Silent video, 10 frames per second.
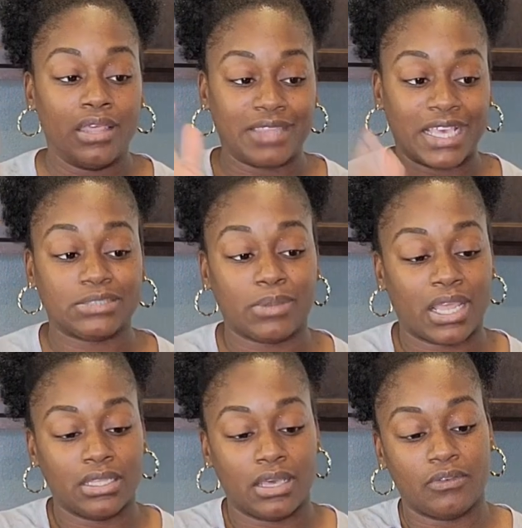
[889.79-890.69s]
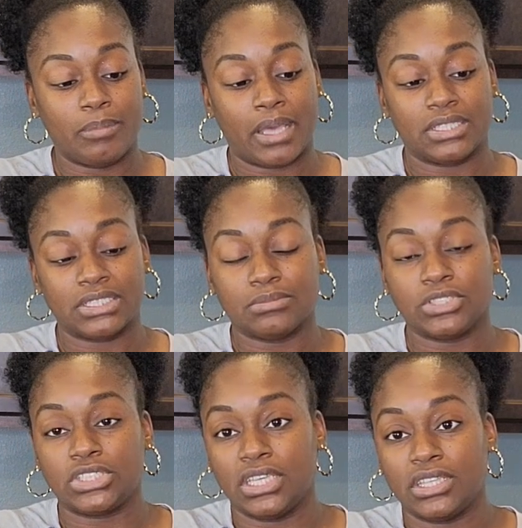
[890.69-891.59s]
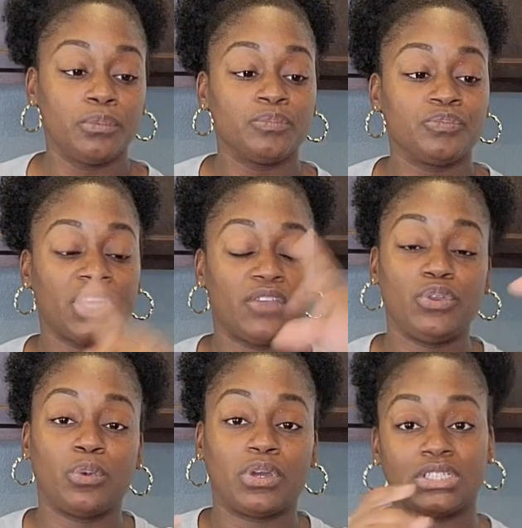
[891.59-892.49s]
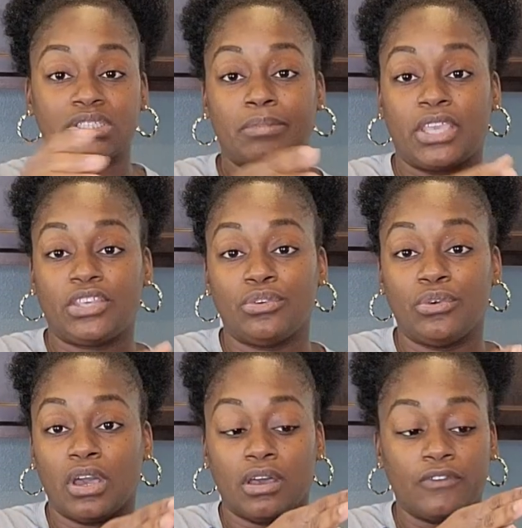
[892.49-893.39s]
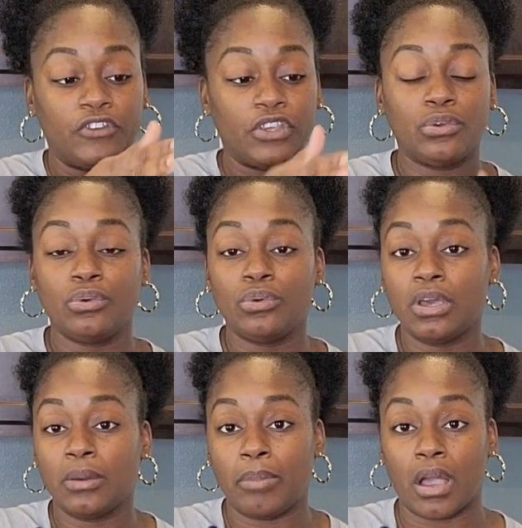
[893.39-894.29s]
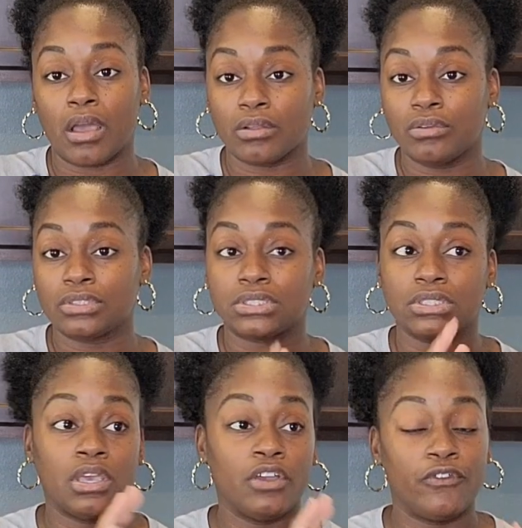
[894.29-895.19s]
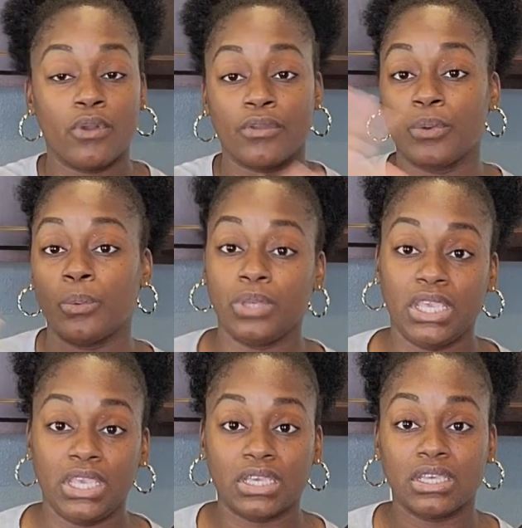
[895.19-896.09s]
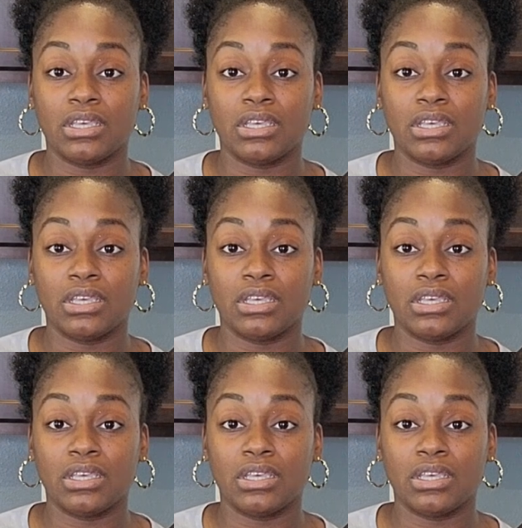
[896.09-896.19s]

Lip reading: That's what I love about this machine. If you wanted to make you a few bottles for the week,